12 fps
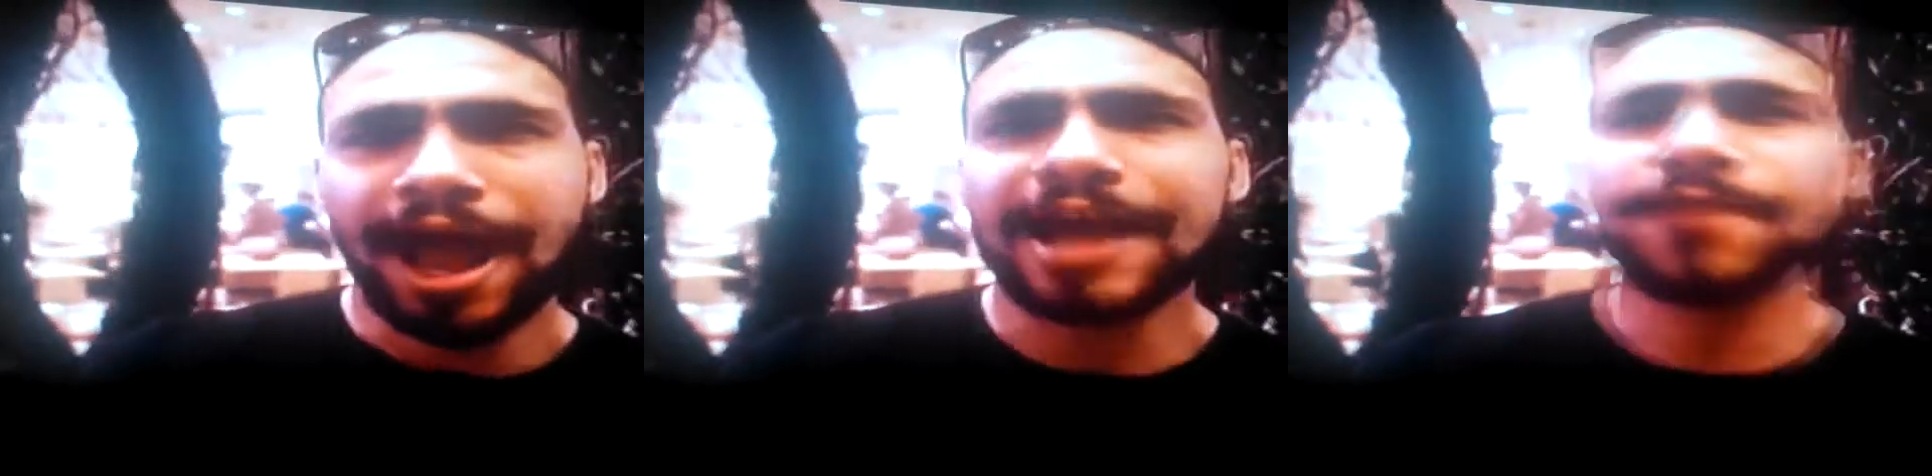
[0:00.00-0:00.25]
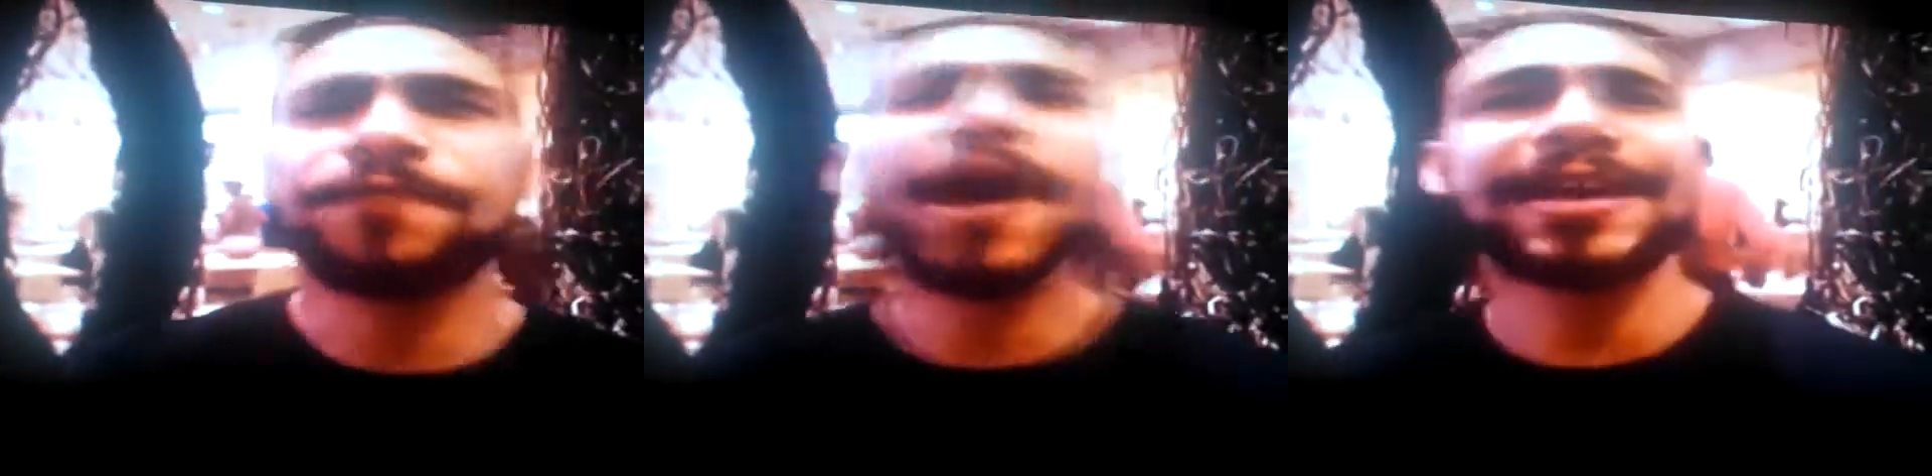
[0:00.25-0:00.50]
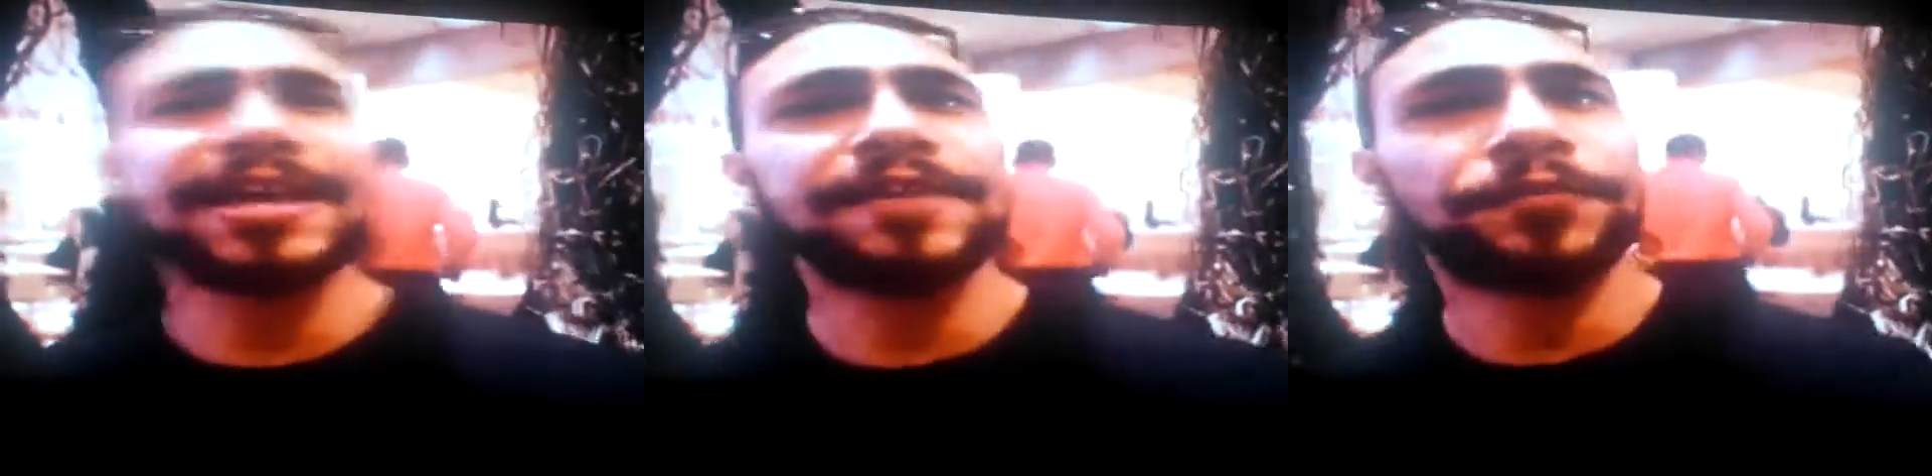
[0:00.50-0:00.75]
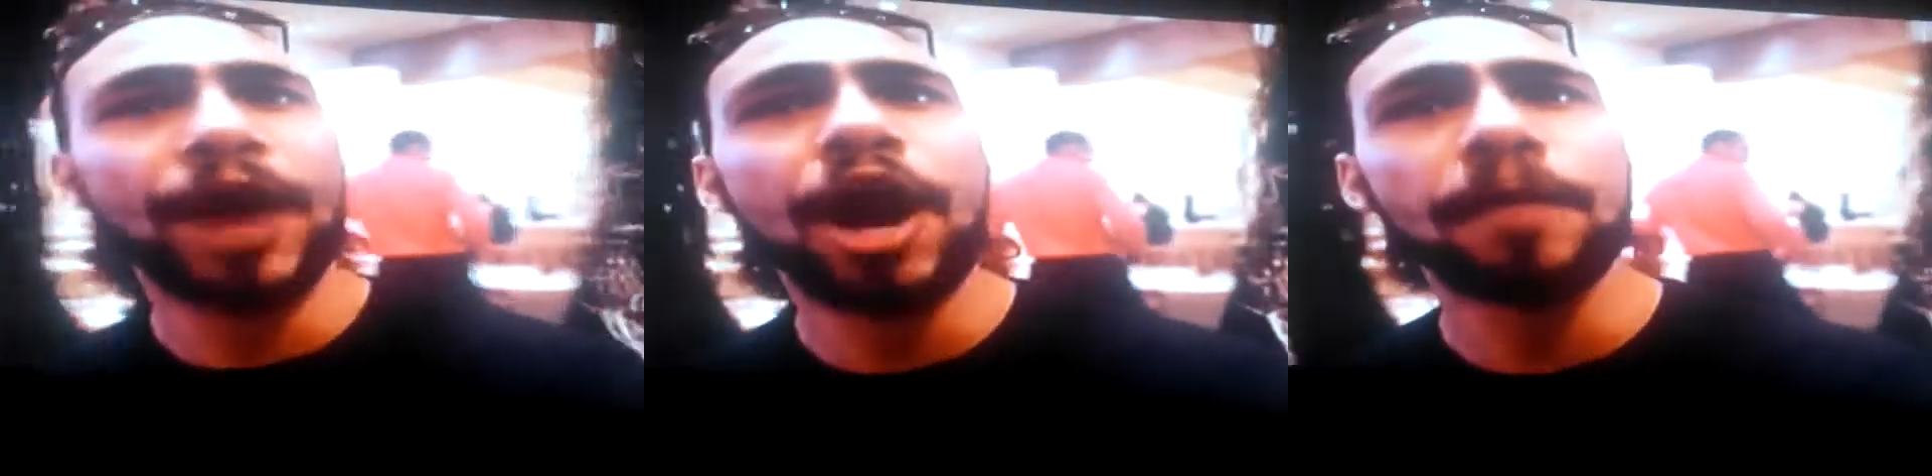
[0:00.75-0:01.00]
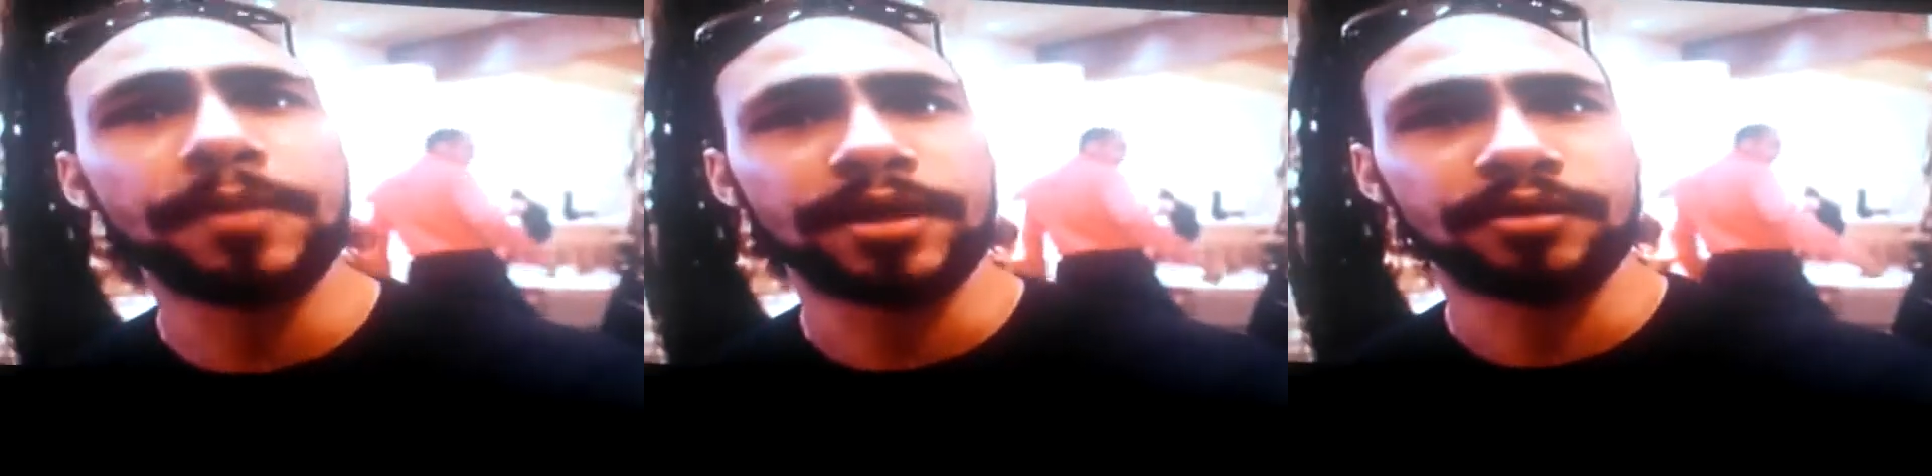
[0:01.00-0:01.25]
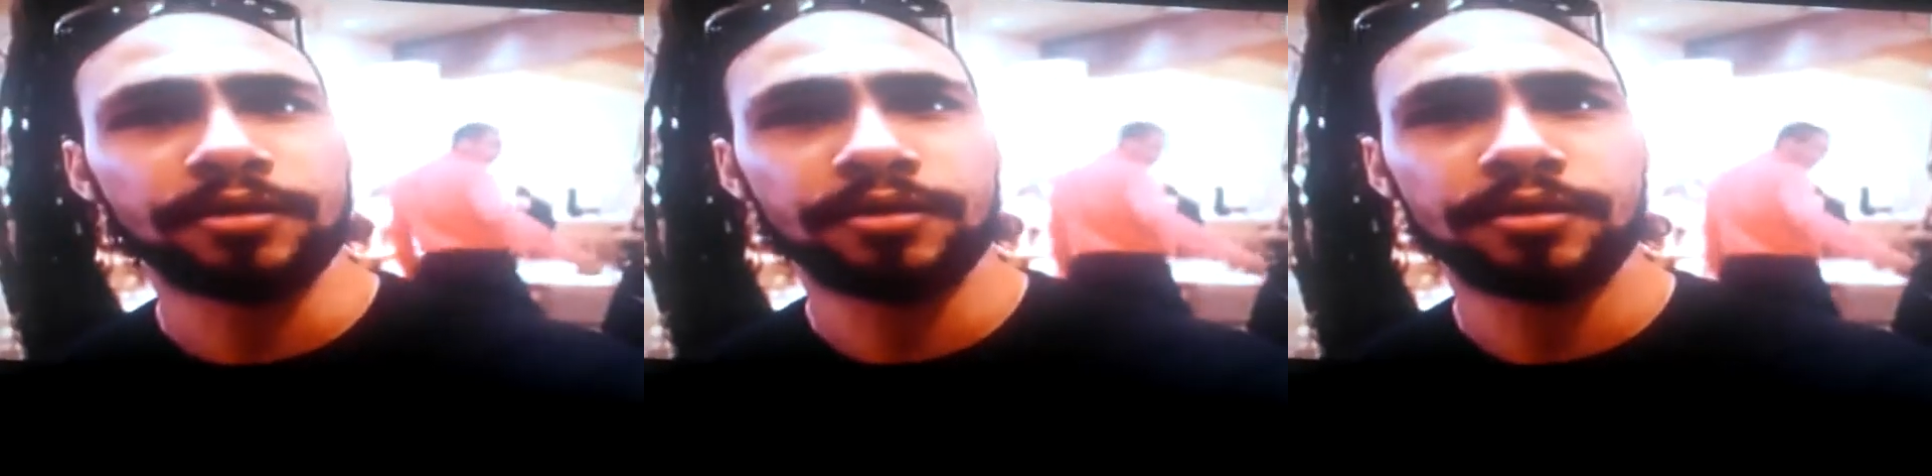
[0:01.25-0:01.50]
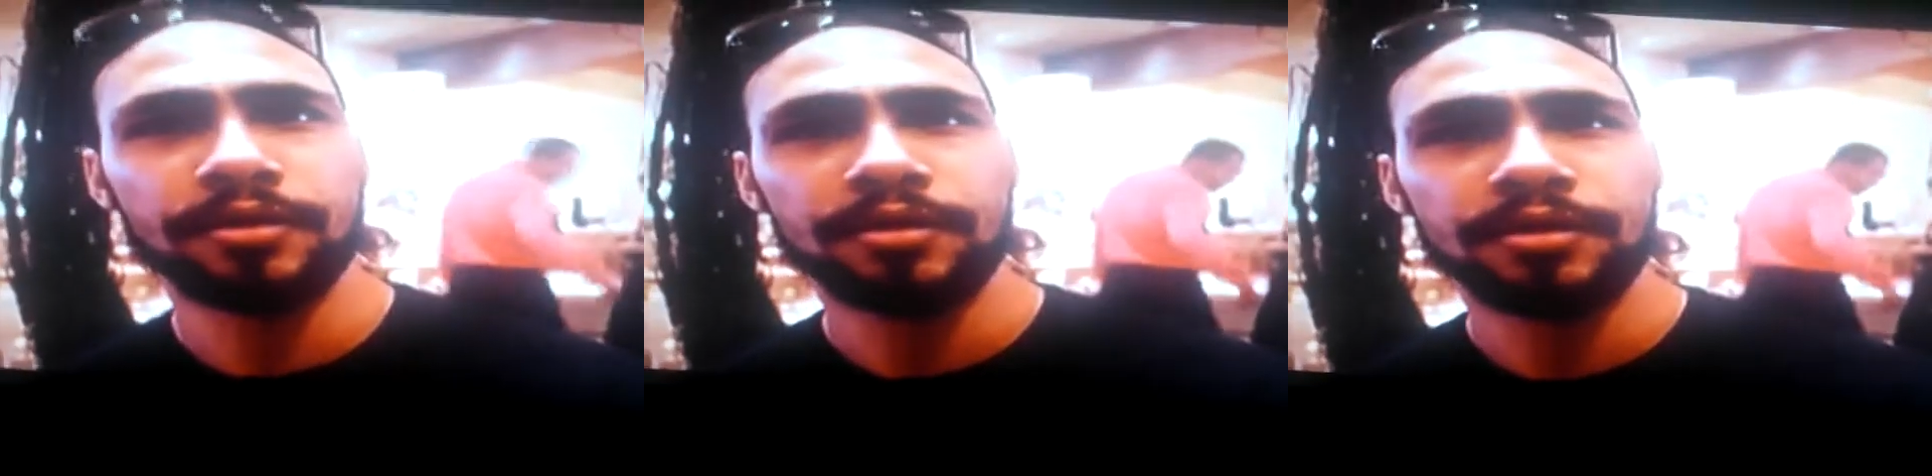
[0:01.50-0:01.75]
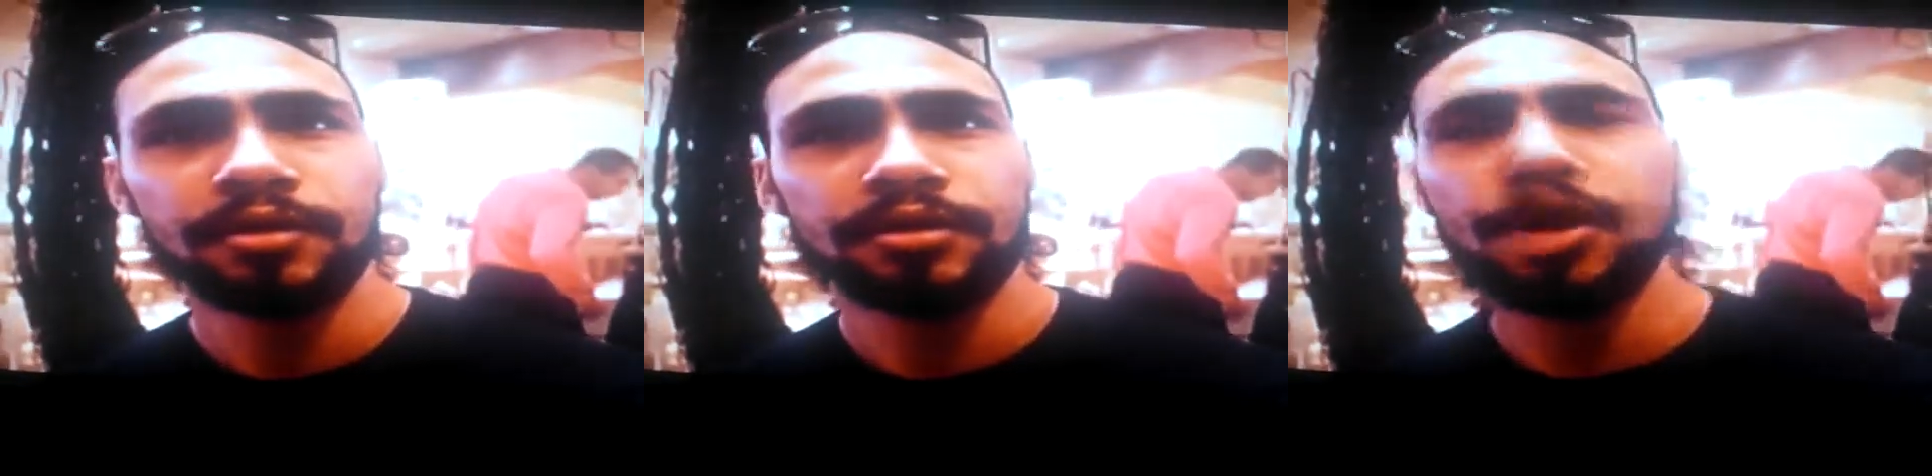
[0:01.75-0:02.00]
has fought Keith Thurman?
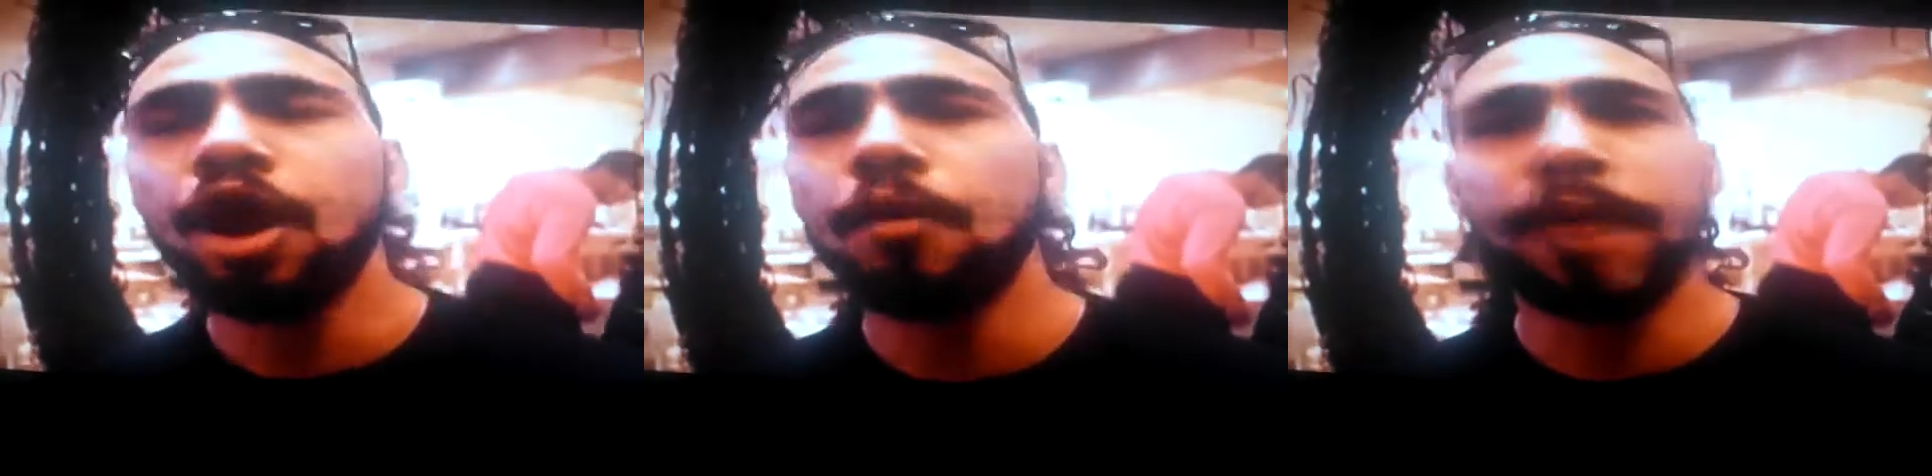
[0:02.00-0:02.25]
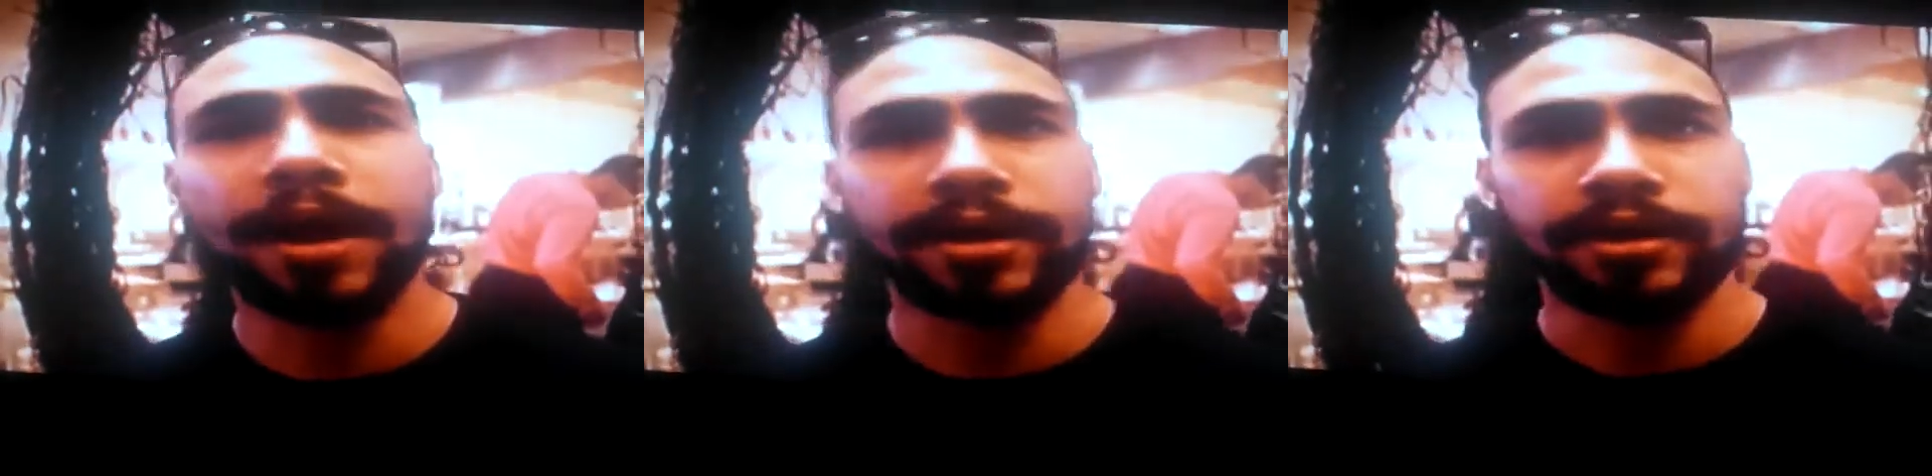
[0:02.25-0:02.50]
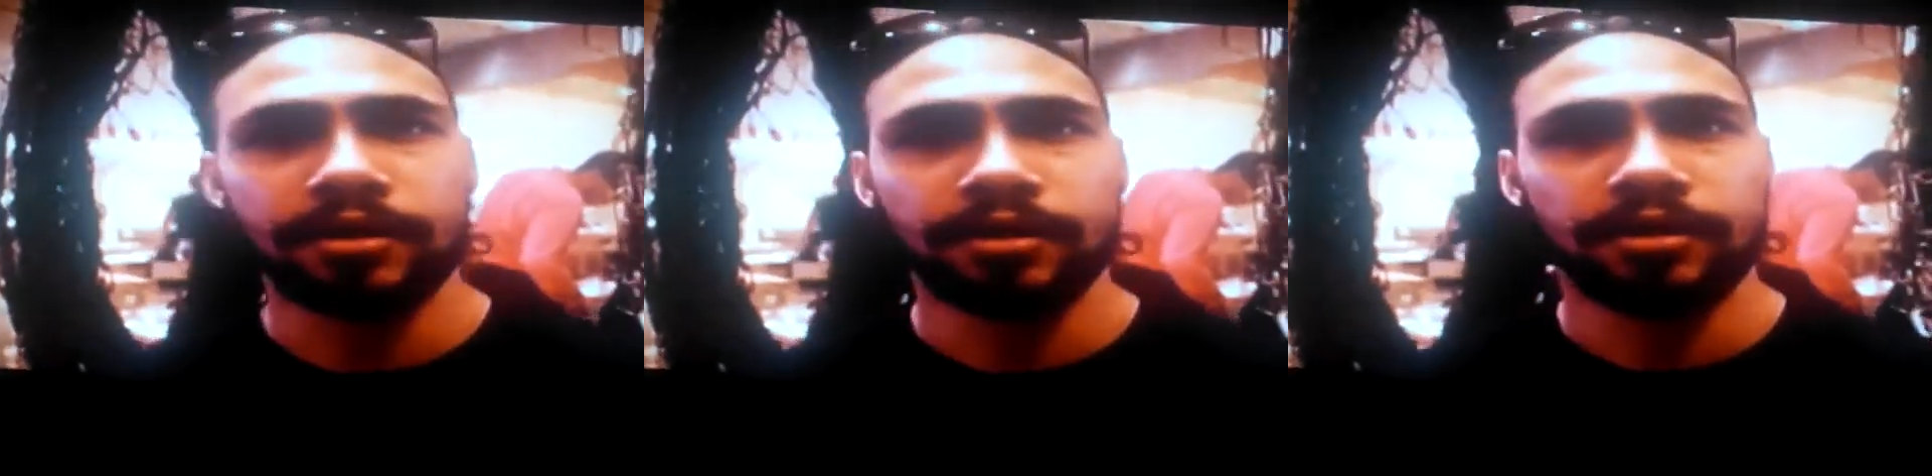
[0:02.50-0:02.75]
Nobody.